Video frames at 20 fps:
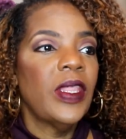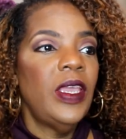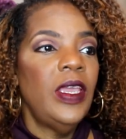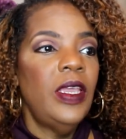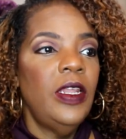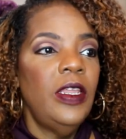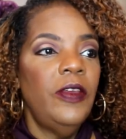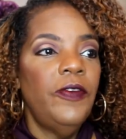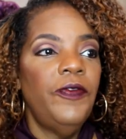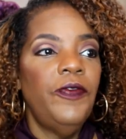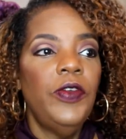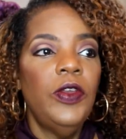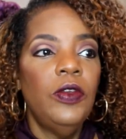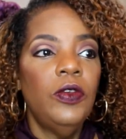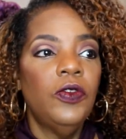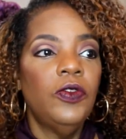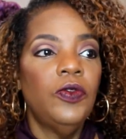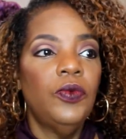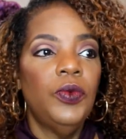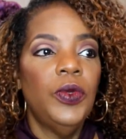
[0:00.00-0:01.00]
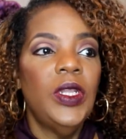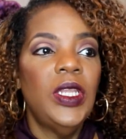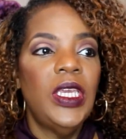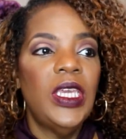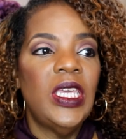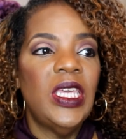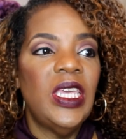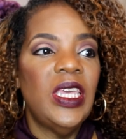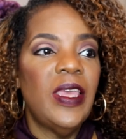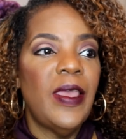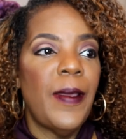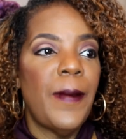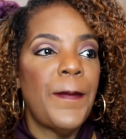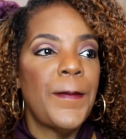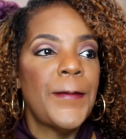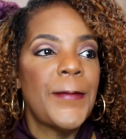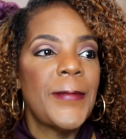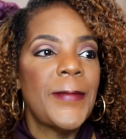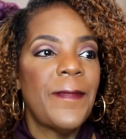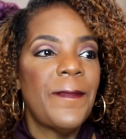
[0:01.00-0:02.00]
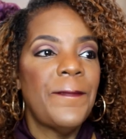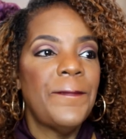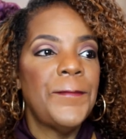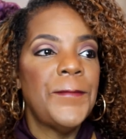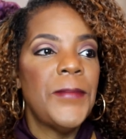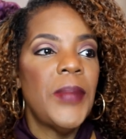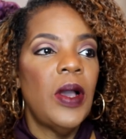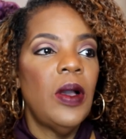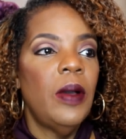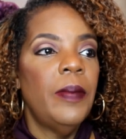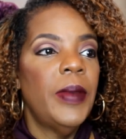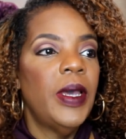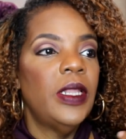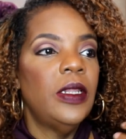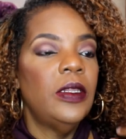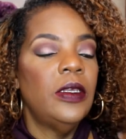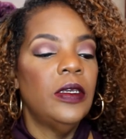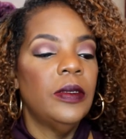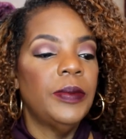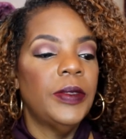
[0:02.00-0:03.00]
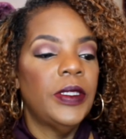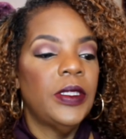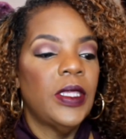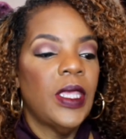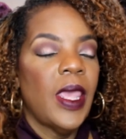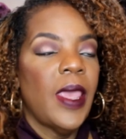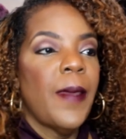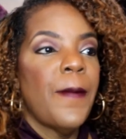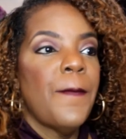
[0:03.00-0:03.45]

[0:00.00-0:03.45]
and it feels really good on my lips.